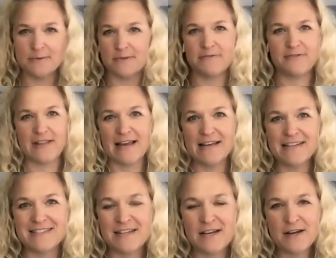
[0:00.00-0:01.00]

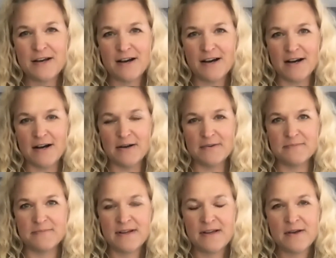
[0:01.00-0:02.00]
reflect.
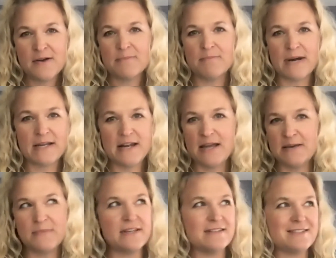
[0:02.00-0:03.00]
My
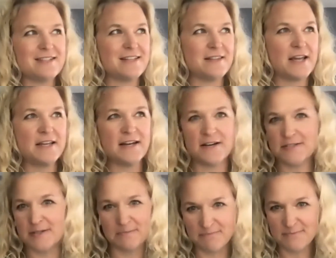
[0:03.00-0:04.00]
name is Elaine
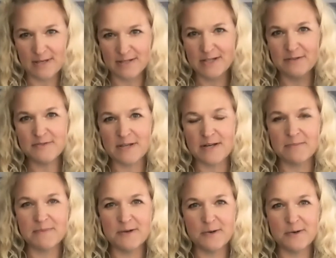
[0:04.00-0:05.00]
Ayers. Like Jeff said,
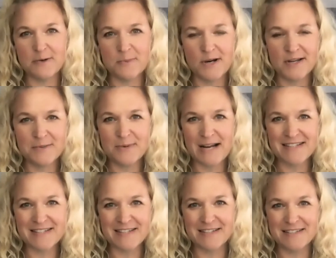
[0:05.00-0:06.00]
I'm in Omaha,
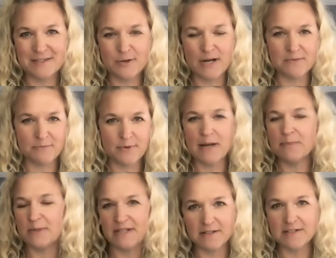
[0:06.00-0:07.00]
Nebraska at Creighton
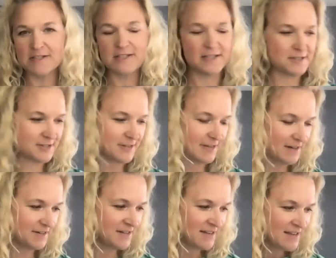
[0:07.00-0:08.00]
Prep, an English teacher
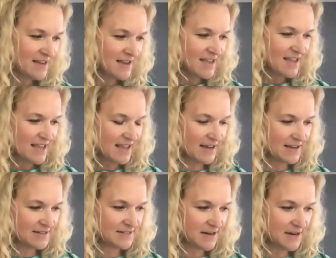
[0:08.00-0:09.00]
there.
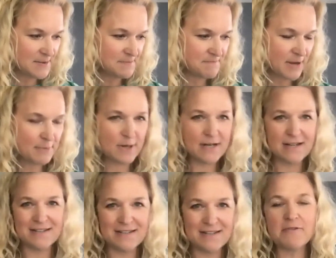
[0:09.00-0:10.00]
And I want to
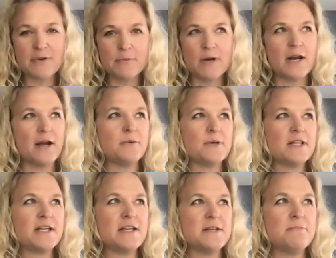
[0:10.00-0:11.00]
tell everyone, I
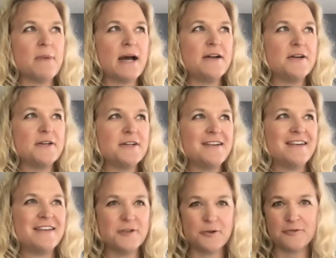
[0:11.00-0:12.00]
really admire
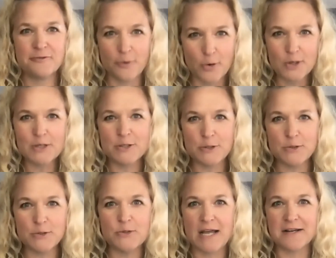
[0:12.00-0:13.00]
your
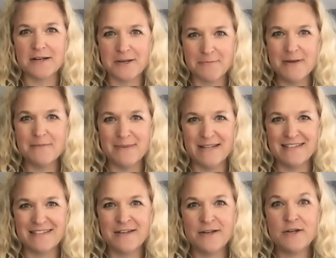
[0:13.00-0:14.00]
fortitude and commitment